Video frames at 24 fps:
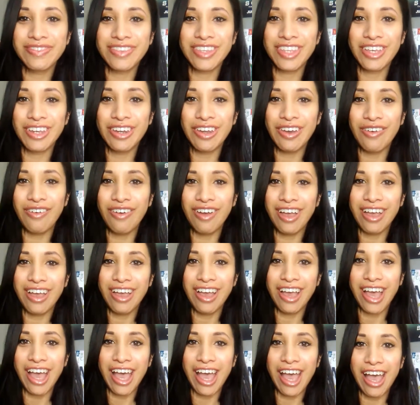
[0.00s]
You know,
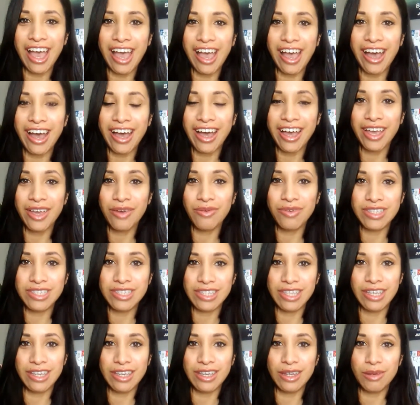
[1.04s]
I was
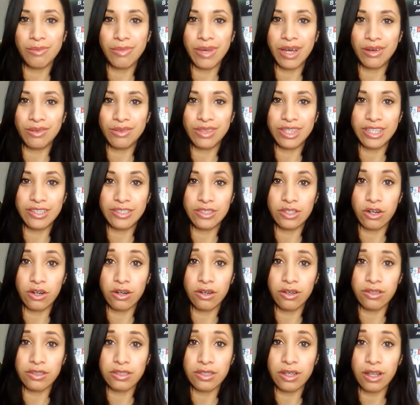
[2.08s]
thinking about these
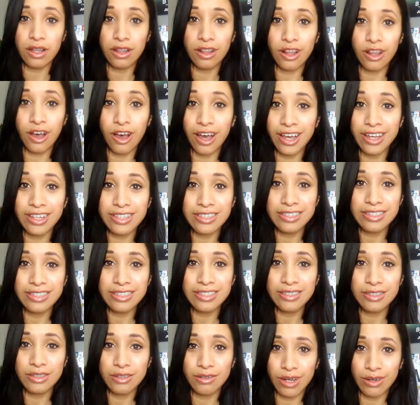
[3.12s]
girls a lot
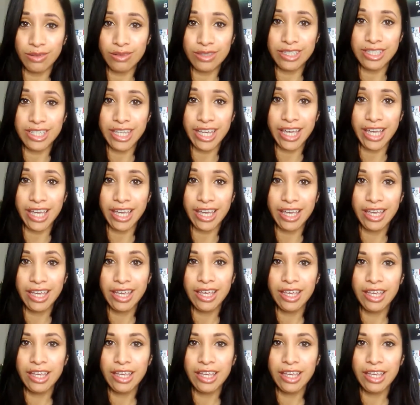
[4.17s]
throughout the day,